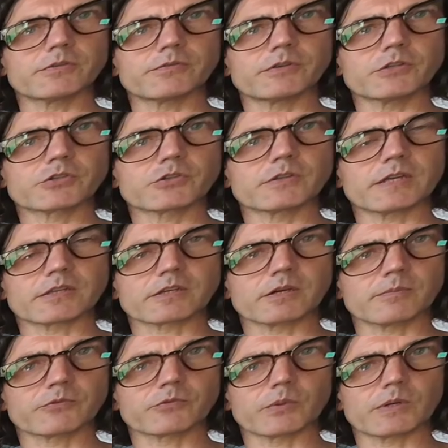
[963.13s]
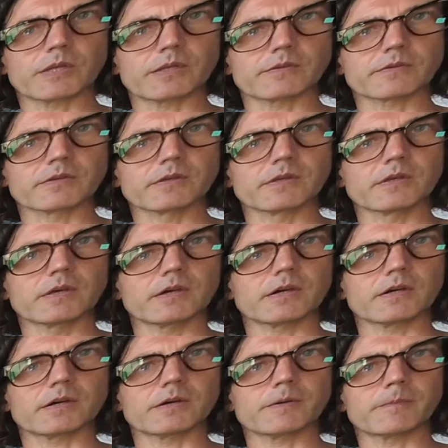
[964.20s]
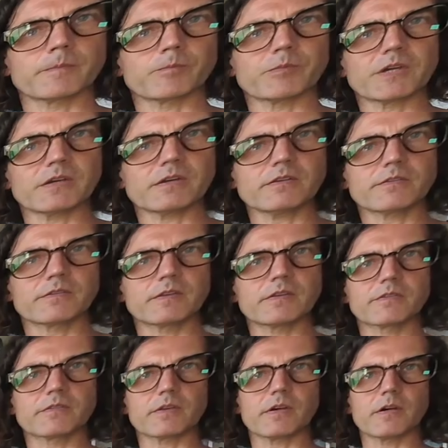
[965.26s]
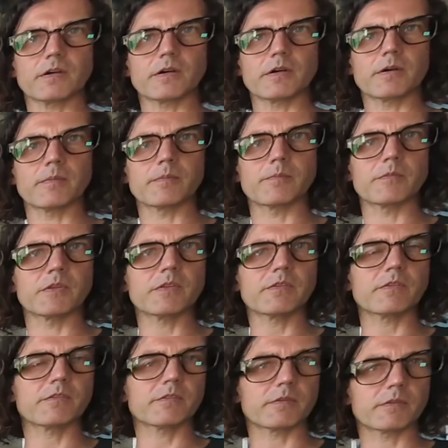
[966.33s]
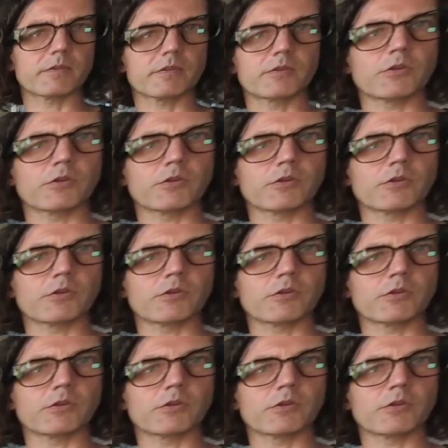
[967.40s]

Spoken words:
feature that comes with it. There is this, this is the